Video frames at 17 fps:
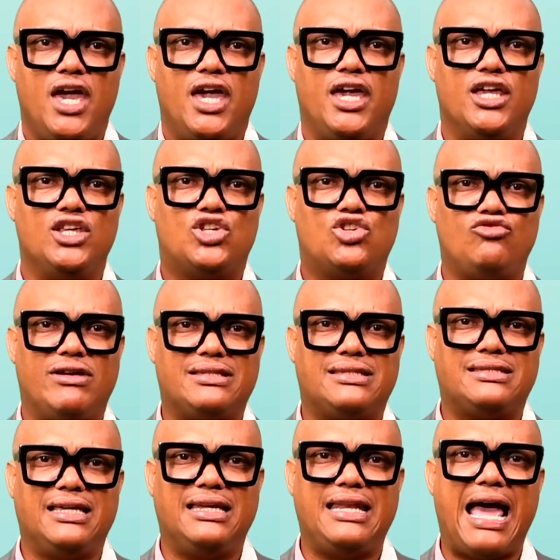
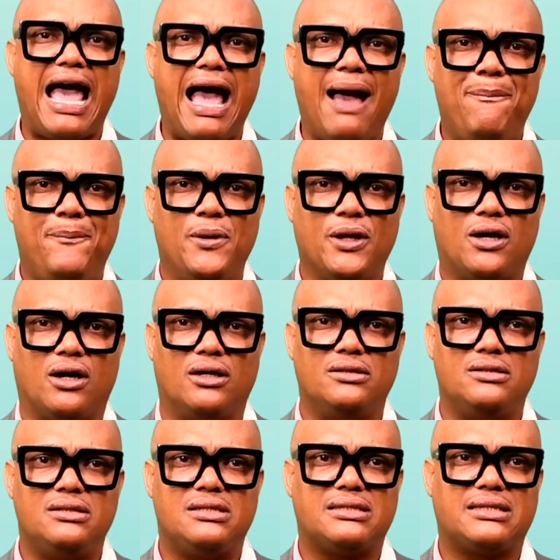Interested
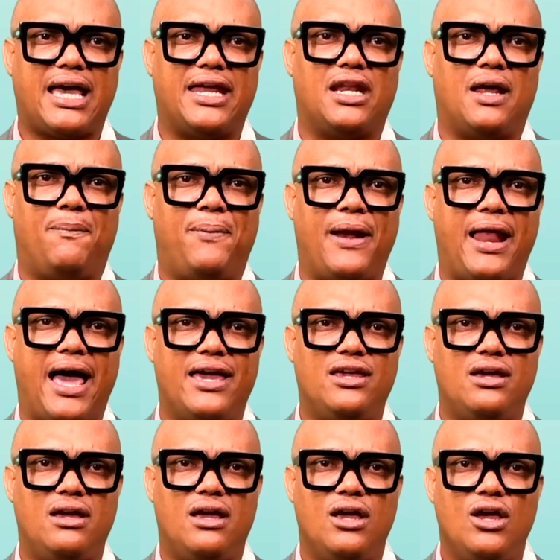applicants can
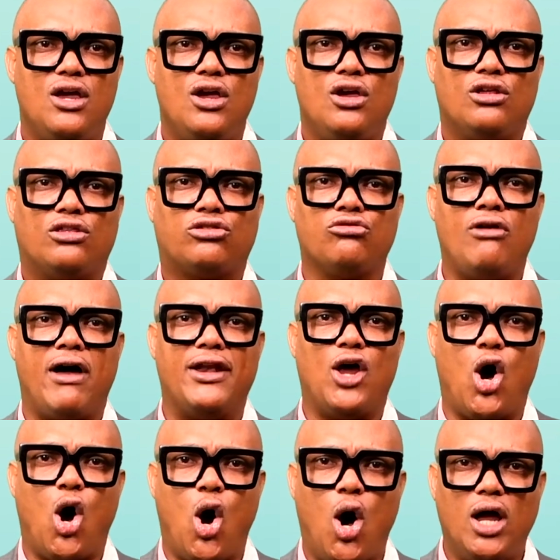apply through an
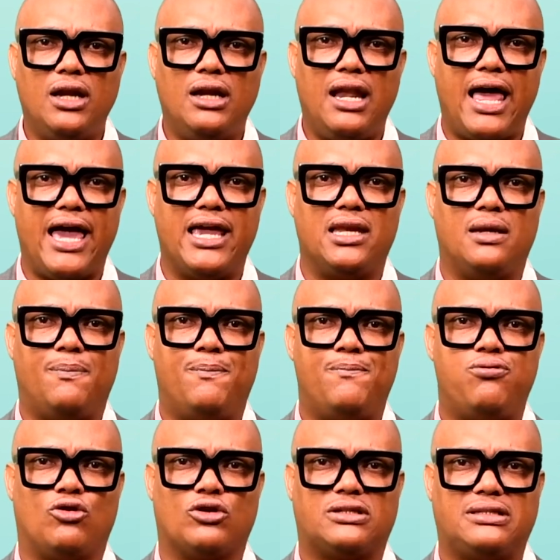online
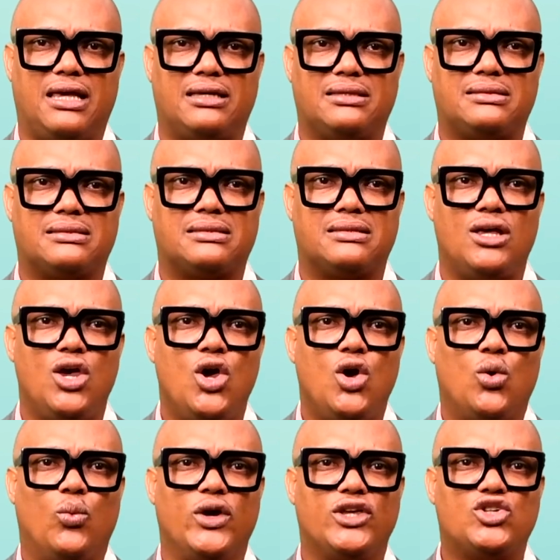process
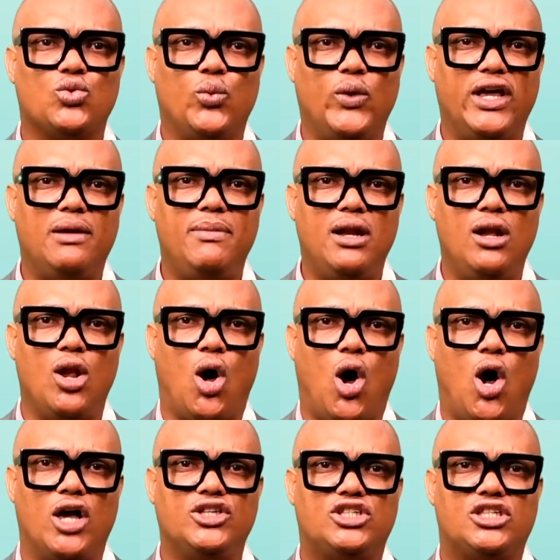which will be
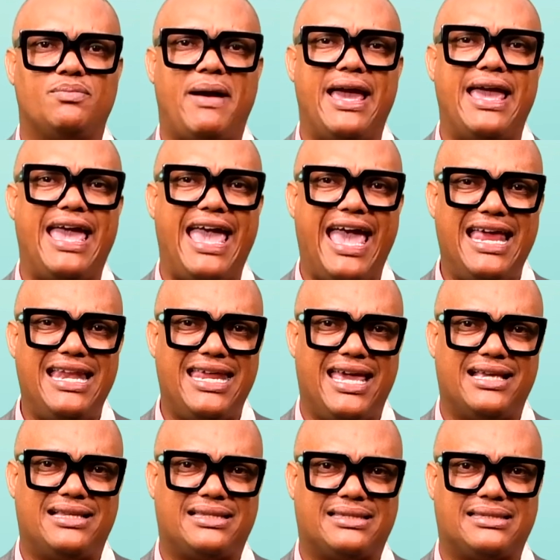launched by
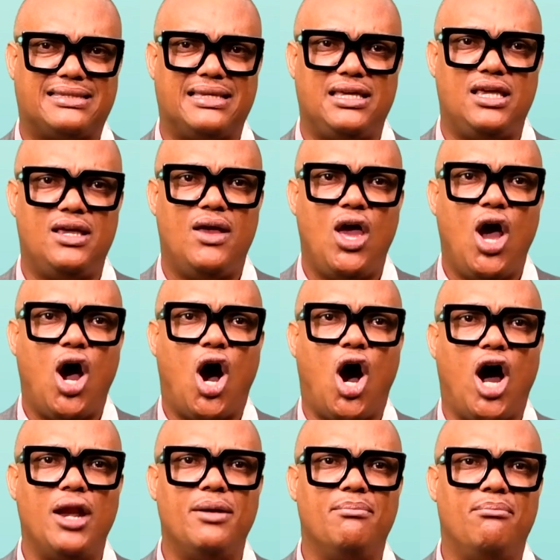NHC
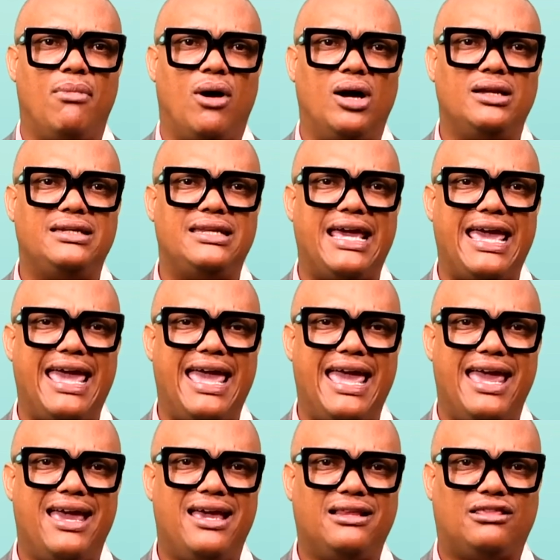on Monday,
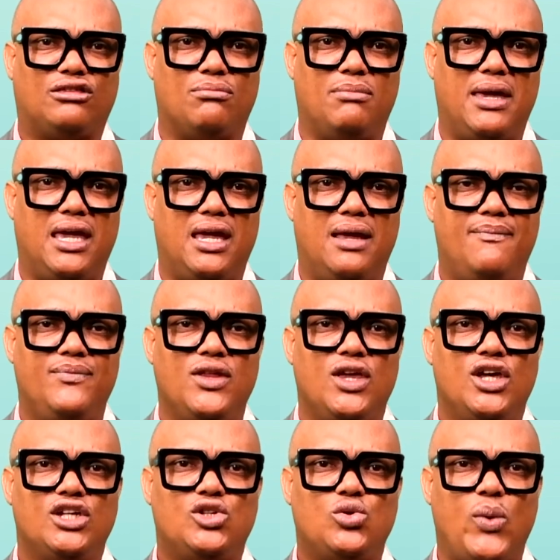8th May
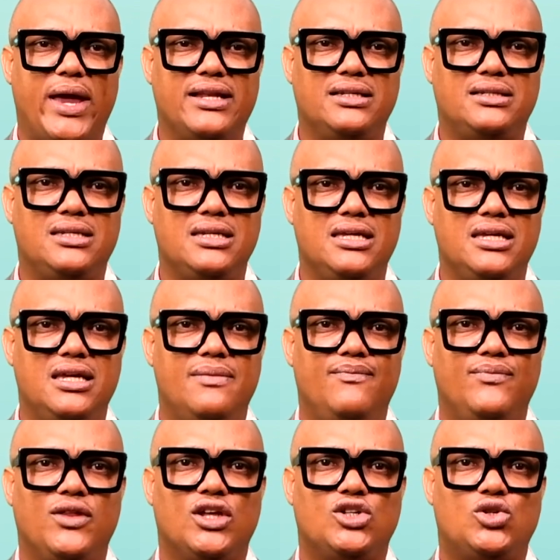
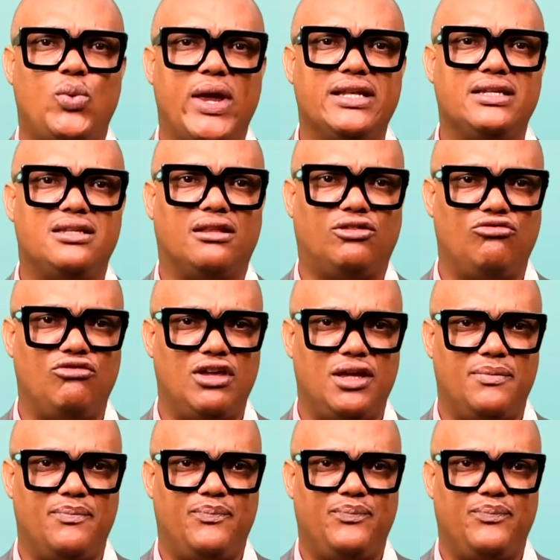2023.